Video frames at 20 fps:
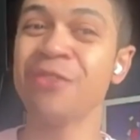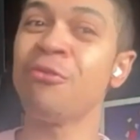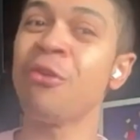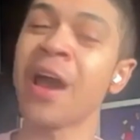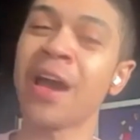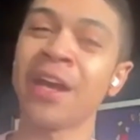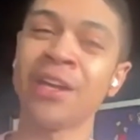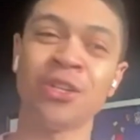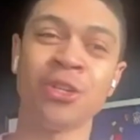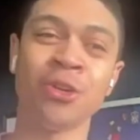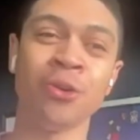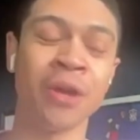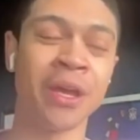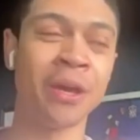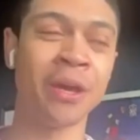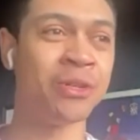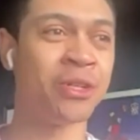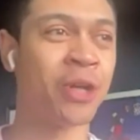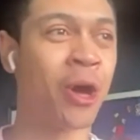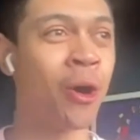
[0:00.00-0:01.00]
Right. So
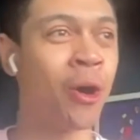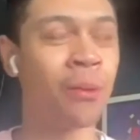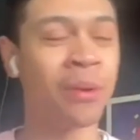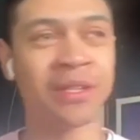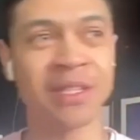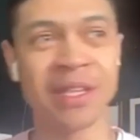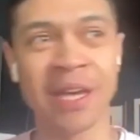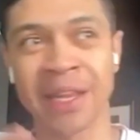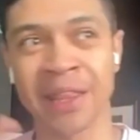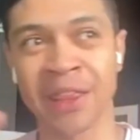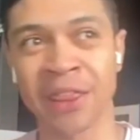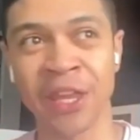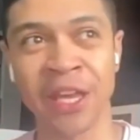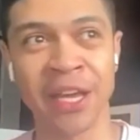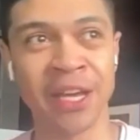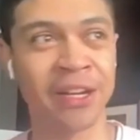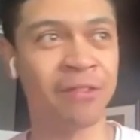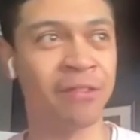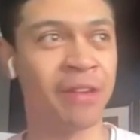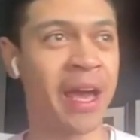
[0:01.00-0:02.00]
it was always that
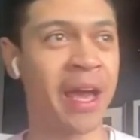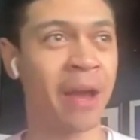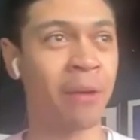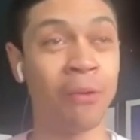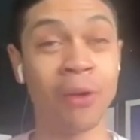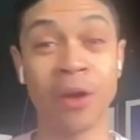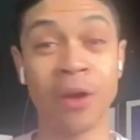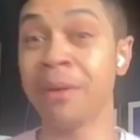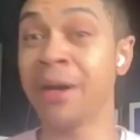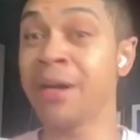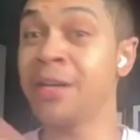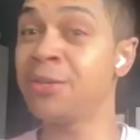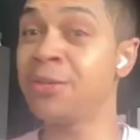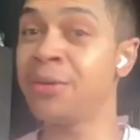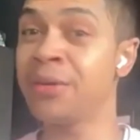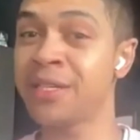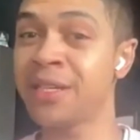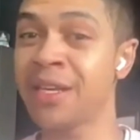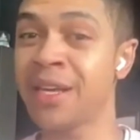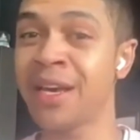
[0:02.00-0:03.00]
thing of like, what am I
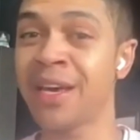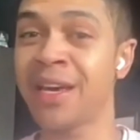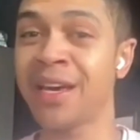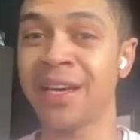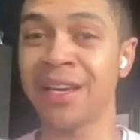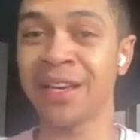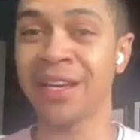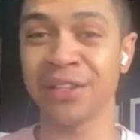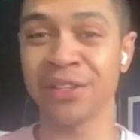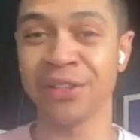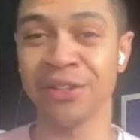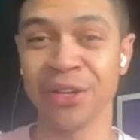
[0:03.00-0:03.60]
doing today?